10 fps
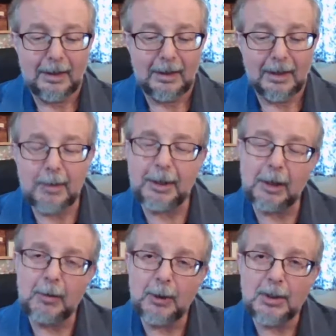Let me
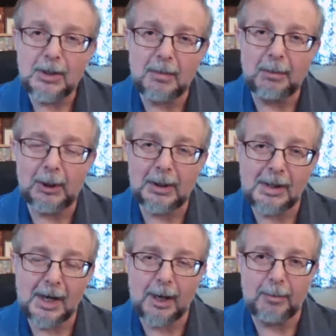give you a simple
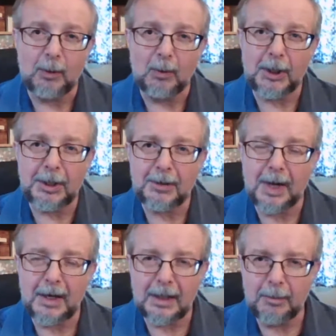example. We're going to
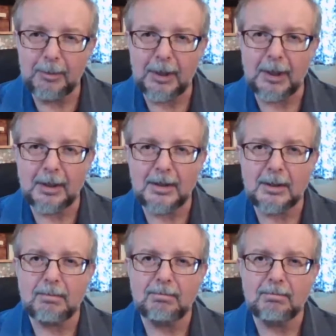try to keep
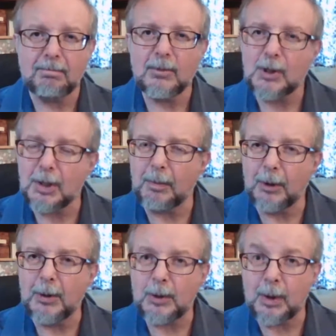things
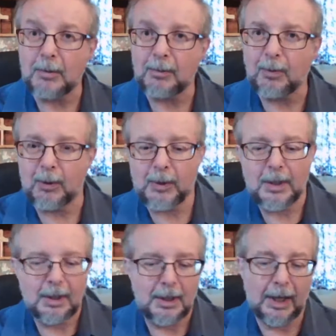simple and
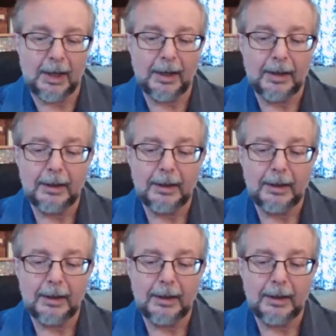straightforward today.